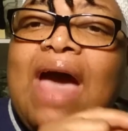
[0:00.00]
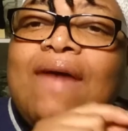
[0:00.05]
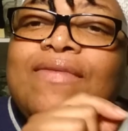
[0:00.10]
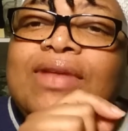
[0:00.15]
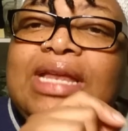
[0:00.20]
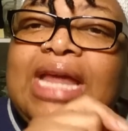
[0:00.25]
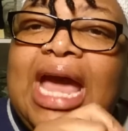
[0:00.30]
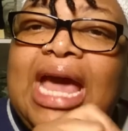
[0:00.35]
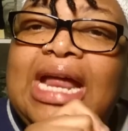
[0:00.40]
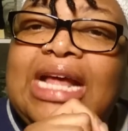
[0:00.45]
have
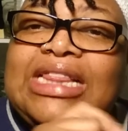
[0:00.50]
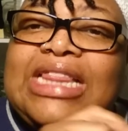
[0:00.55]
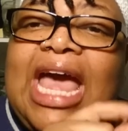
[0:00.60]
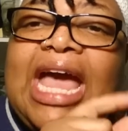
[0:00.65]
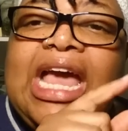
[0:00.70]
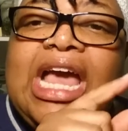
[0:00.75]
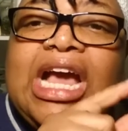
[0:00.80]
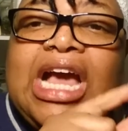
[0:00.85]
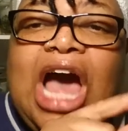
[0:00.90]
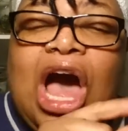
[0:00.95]
a daddy.
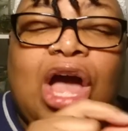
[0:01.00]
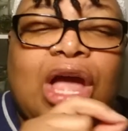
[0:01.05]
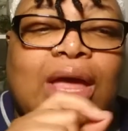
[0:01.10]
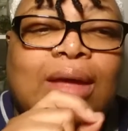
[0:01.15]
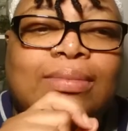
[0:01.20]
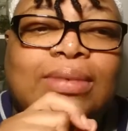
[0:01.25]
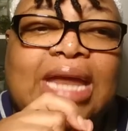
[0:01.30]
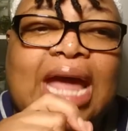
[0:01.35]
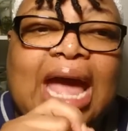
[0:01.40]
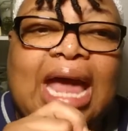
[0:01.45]
They can call
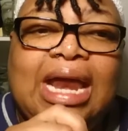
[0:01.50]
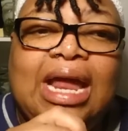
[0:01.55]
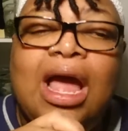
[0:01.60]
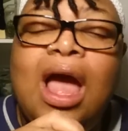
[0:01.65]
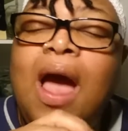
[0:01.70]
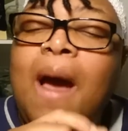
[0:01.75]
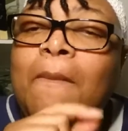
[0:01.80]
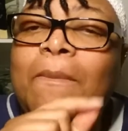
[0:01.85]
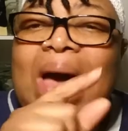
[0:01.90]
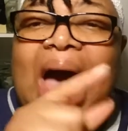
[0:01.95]
him daddy,
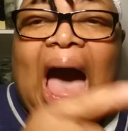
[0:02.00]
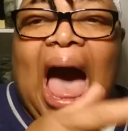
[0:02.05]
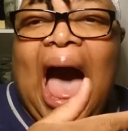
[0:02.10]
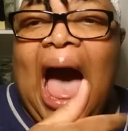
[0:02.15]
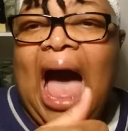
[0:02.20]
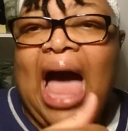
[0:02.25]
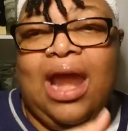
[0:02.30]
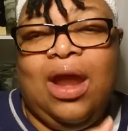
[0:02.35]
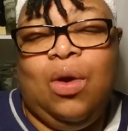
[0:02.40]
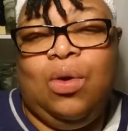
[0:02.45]
but
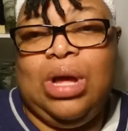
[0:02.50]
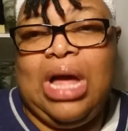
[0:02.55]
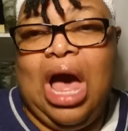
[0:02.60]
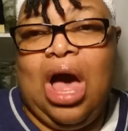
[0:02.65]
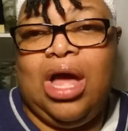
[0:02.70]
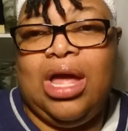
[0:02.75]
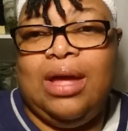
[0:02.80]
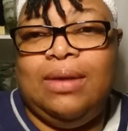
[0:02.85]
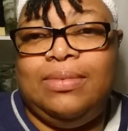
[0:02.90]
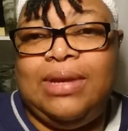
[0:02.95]
I don't
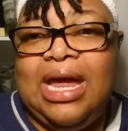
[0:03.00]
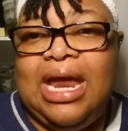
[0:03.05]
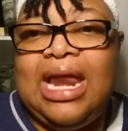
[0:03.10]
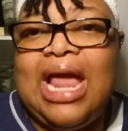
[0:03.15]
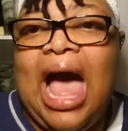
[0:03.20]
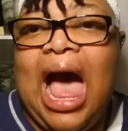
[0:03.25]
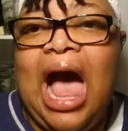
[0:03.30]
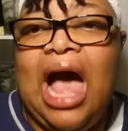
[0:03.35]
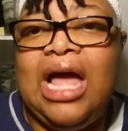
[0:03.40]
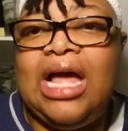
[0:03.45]
call him
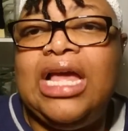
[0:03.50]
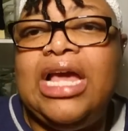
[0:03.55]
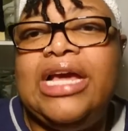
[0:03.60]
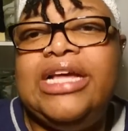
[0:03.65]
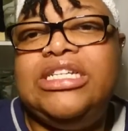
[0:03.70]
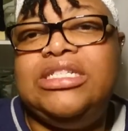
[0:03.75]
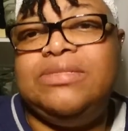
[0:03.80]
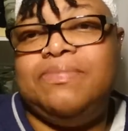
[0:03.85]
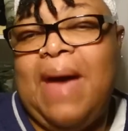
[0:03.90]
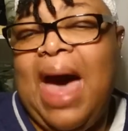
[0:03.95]
daddy.
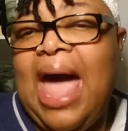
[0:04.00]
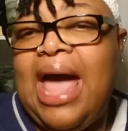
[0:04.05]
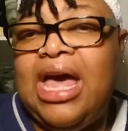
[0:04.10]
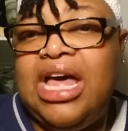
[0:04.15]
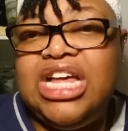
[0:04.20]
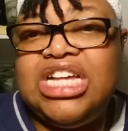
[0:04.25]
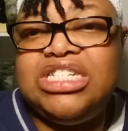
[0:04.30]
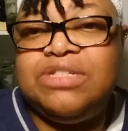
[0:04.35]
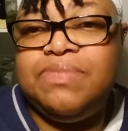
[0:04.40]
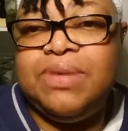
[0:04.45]
He's my
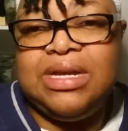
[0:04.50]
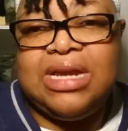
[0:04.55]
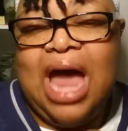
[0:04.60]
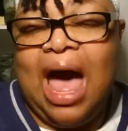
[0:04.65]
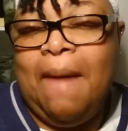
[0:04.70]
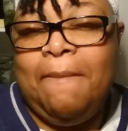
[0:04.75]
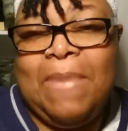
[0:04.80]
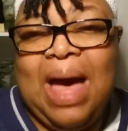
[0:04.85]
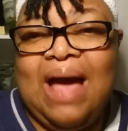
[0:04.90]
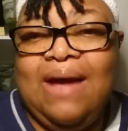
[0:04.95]
husband,
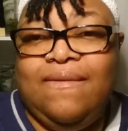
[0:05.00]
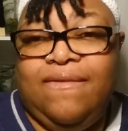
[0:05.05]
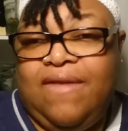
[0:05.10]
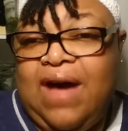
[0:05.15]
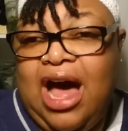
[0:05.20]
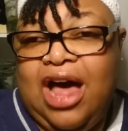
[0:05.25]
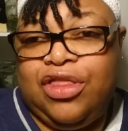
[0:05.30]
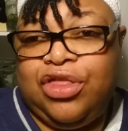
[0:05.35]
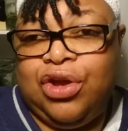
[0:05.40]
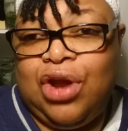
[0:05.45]
not my
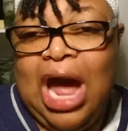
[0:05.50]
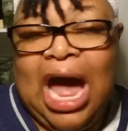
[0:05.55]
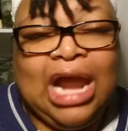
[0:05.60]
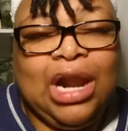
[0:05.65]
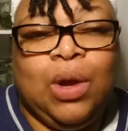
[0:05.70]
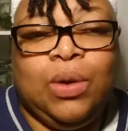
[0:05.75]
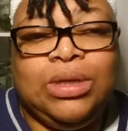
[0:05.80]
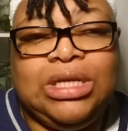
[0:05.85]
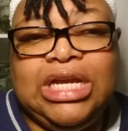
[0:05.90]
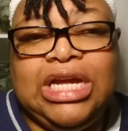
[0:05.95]
father. I
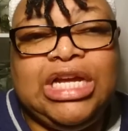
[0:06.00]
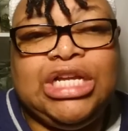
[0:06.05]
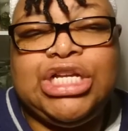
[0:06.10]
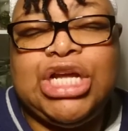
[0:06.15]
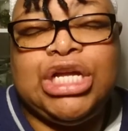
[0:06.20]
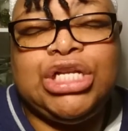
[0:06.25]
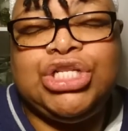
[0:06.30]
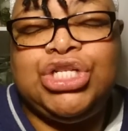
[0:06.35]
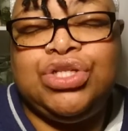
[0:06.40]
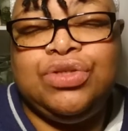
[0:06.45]
don't
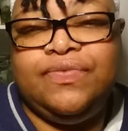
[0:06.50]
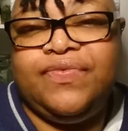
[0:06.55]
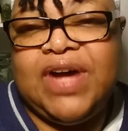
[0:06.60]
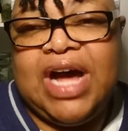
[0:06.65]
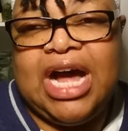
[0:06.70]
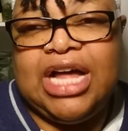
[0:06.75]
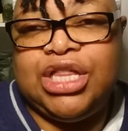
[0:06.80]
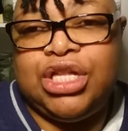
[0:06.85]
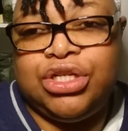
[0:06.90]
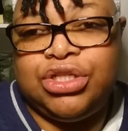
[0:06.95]
need two
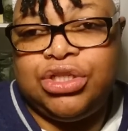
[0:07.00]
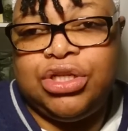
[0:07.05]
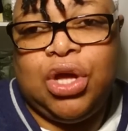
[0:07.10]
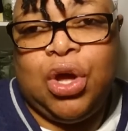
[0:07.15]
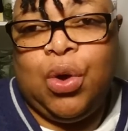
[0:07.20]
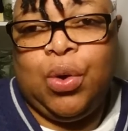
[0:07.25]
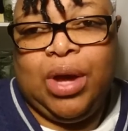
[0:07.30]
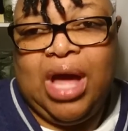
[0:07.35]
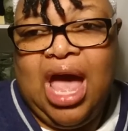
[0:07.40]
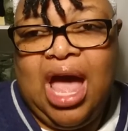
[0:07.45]
fathers,
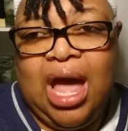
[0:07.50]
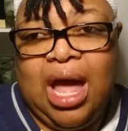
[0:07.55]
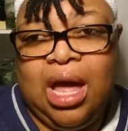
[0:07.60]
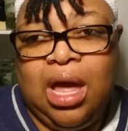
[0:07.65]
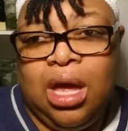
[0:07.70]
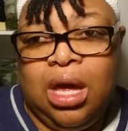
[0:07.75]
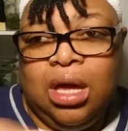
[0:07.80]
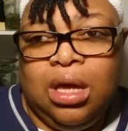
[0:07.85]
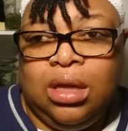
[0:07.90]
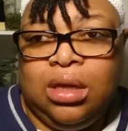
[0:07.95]
okay?
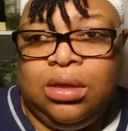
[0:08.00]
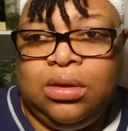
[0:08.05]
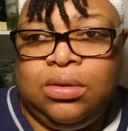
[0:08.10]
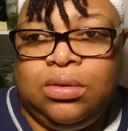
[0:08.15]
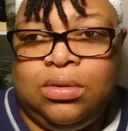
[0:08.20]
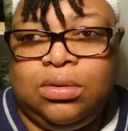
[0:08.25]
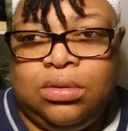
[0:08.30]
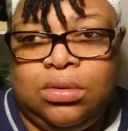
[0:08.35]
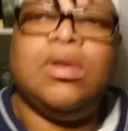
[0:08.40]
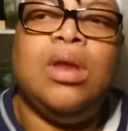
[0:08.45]

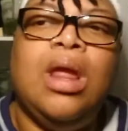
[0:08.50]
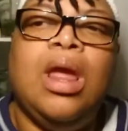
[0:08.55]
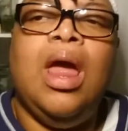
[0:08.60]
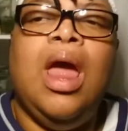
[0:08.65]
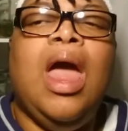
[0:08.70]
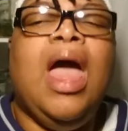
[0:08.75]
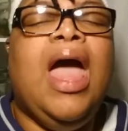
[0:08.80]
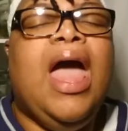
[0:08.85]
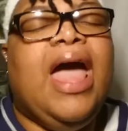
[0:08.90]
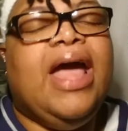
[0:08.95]

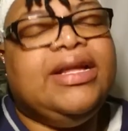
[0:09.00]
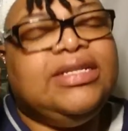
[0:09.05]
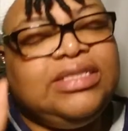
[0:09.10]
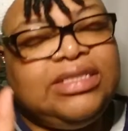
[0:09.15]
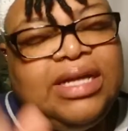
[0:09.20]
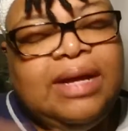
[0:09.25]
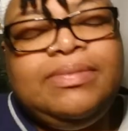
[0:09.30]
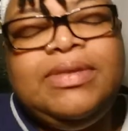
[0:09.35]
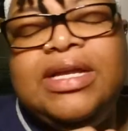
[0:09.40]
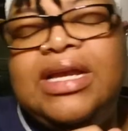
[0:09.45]
And
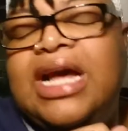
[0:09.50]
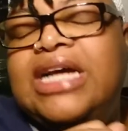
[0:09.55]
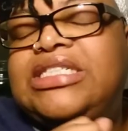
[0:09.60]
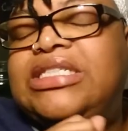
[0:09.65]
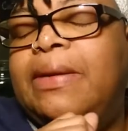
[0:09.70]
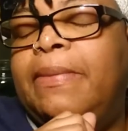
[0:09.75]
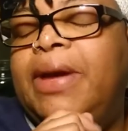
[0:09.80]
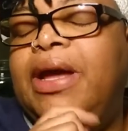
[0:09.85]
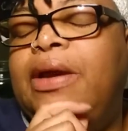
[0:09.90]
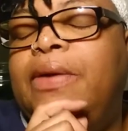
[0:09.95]
something else
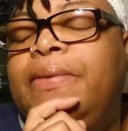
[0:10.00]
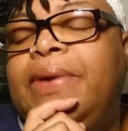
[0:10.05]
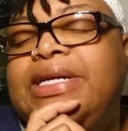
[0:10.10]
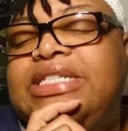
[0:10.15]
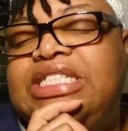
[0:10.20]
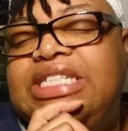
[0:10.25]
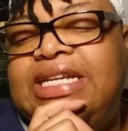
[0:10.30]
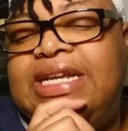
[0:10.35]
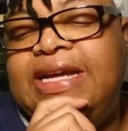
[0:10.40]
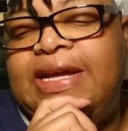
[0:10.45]
I'm
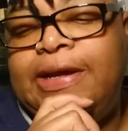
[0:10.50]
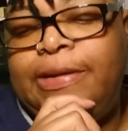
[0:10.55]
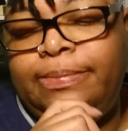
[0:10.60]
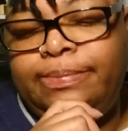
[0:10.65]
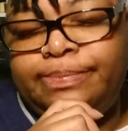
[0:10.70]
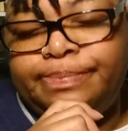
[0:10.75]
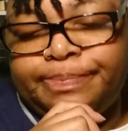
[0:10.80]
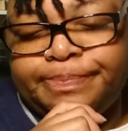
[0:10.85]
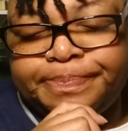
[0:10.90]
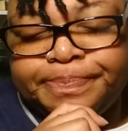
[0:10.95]
interested
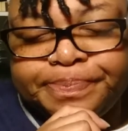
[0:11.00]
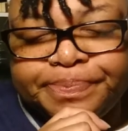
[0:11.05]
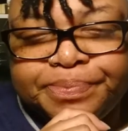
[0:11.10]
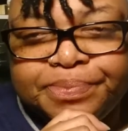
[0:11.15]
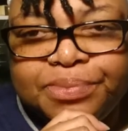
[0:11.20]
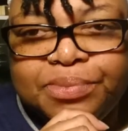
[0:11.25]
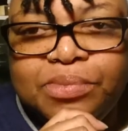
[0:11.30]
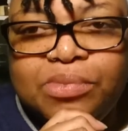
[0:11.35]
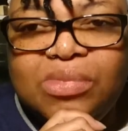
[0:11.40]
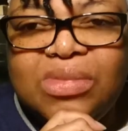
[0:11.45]
in
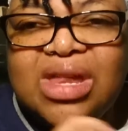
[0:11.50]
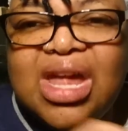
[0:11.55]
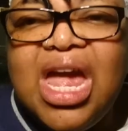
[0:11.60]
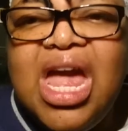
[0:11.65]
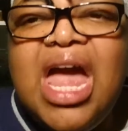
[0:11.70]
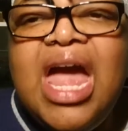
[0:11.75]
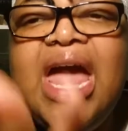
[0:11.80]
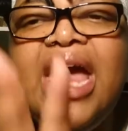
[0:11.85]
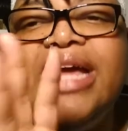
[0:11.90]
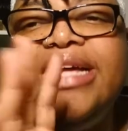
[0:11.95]

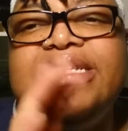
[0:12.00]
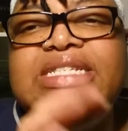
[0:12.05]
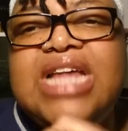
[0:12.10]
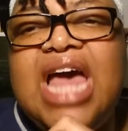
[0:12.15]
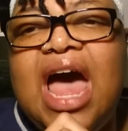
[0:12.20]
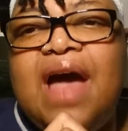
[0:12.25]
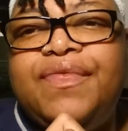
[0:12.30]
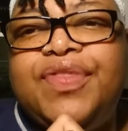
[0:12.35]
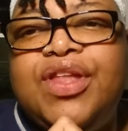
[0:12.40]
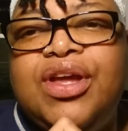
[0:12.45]
is
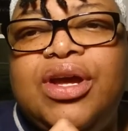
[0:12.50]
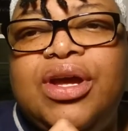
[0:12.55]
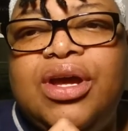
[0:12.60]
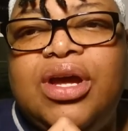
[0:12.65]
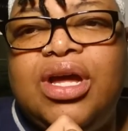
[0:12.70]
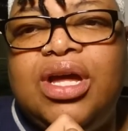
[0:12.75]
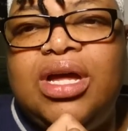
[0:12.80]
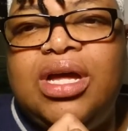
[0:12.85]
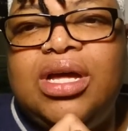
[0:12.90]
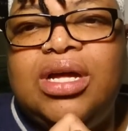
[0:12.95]

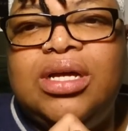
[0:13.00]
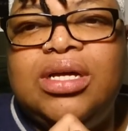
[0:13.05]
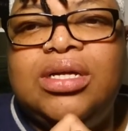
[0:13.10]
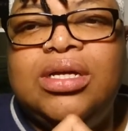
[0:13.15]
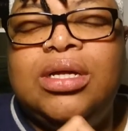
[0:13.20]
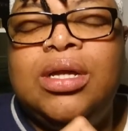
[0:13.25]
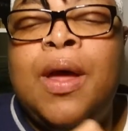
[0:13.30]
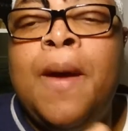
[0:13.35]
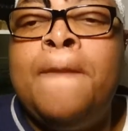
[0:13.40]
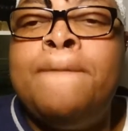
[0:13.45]
after,